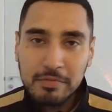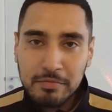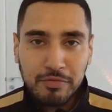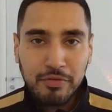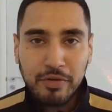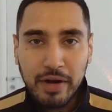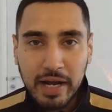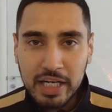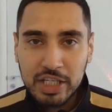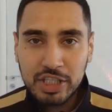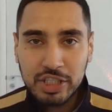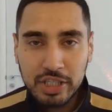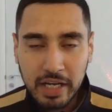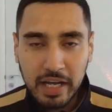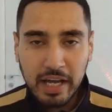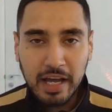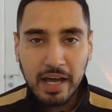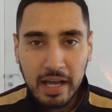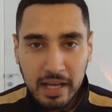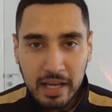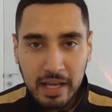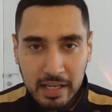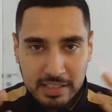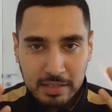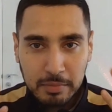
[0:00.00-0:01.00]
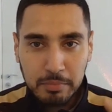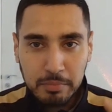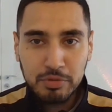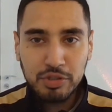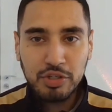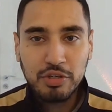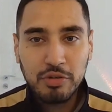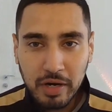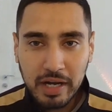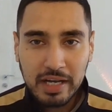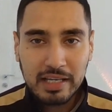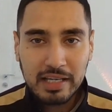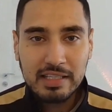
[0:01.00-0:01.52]
breathe some fresh
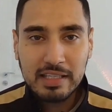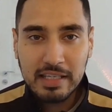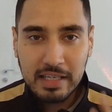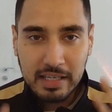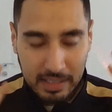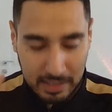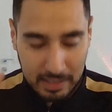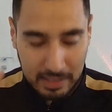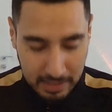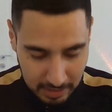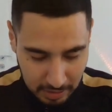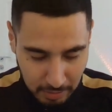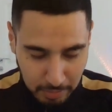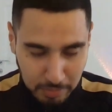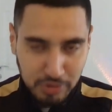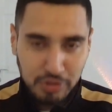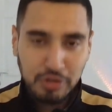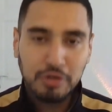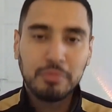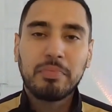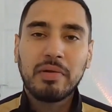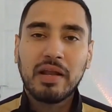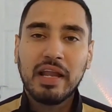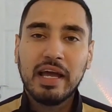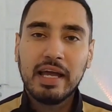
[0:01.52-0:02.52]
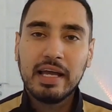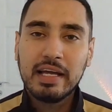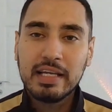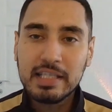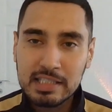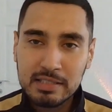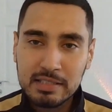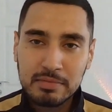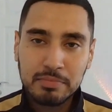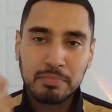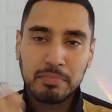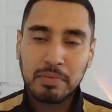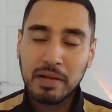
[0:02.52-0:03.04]
air, some new ideas, some new
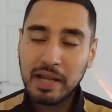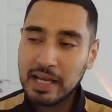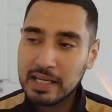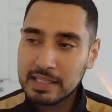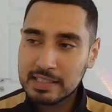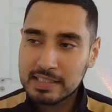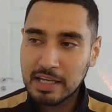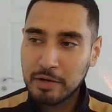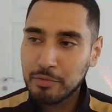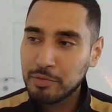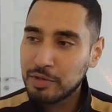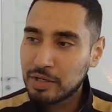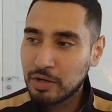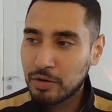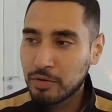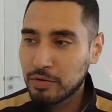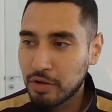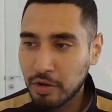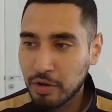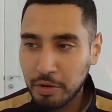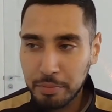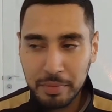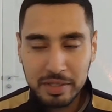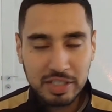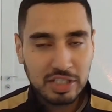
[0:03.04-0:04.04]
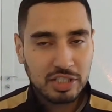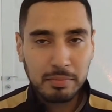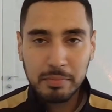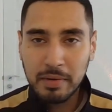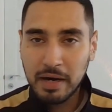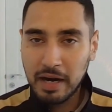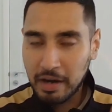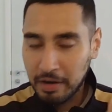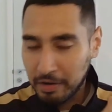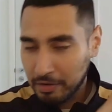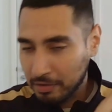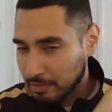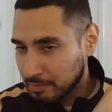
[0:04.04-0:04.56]
players that we don't know much
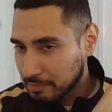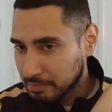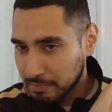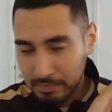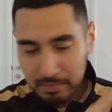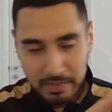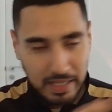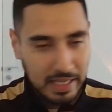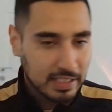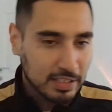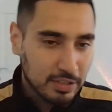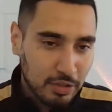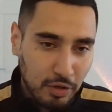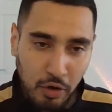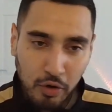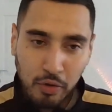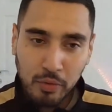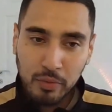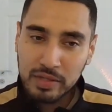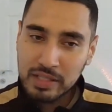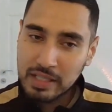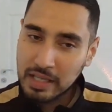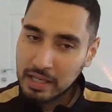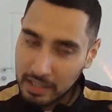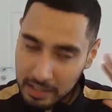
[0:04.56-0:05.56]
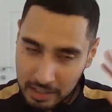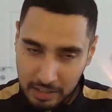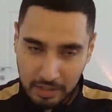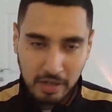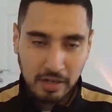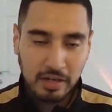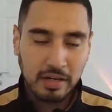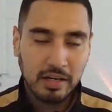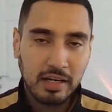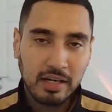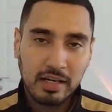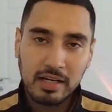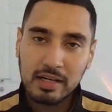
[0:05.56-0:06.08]
about. Let's go with it.
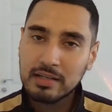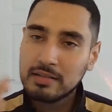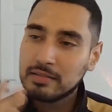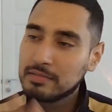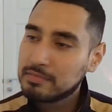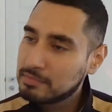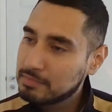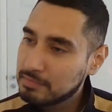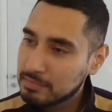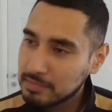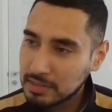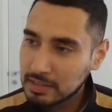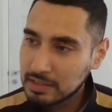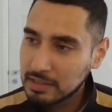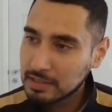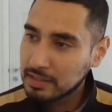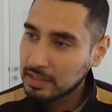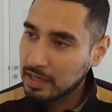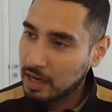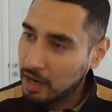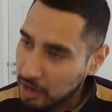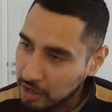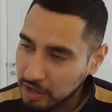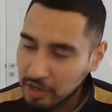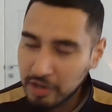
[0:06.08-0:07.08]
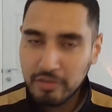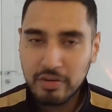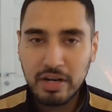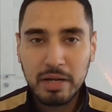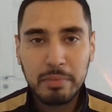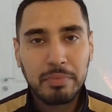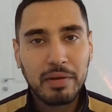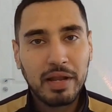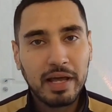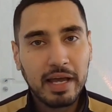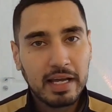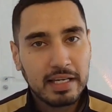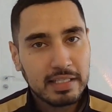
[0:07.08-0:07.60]
Young, hungry
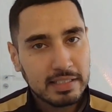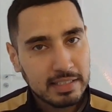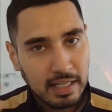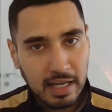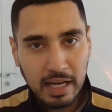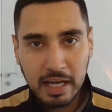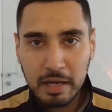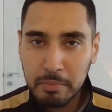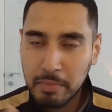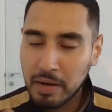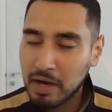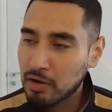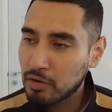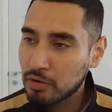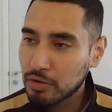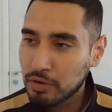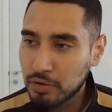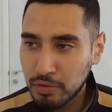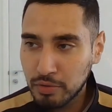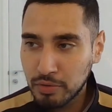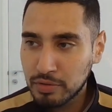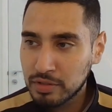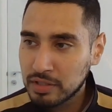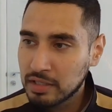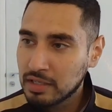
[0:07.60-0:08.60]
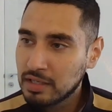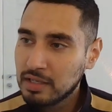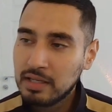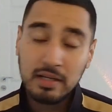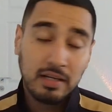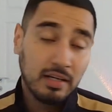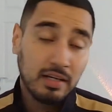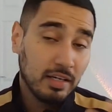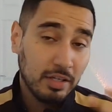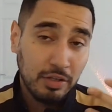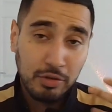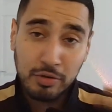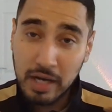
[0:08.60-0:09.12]
players like Balogun. You
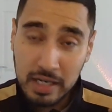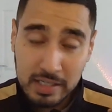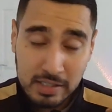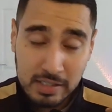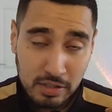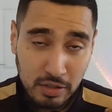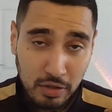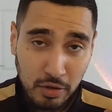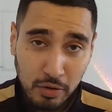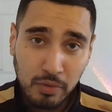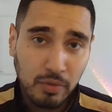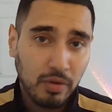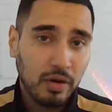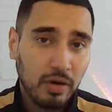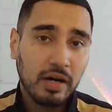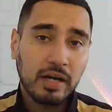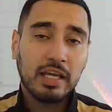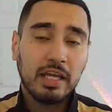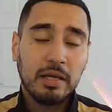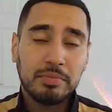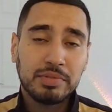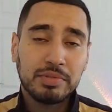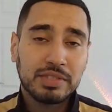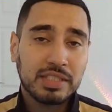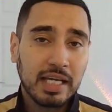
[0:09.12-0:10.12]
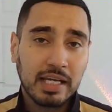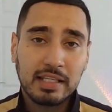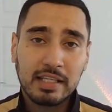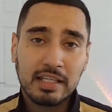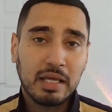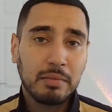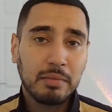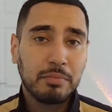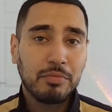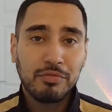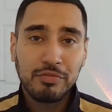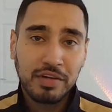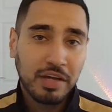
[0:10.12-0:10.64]
guys know I keep saying the name of
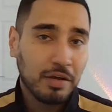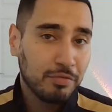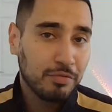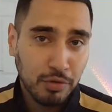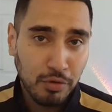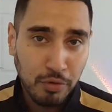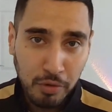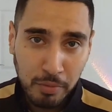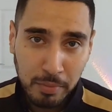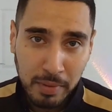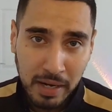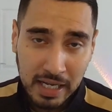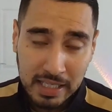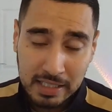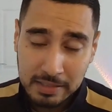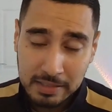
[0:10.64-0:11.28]
Gift Orban,